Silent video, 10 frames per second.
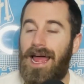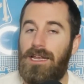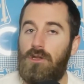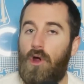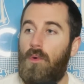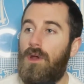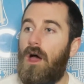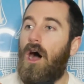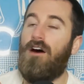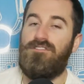and you don't
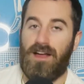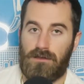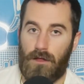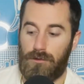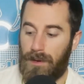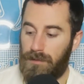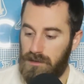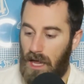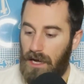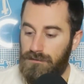affect other people's
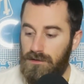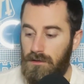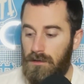lives.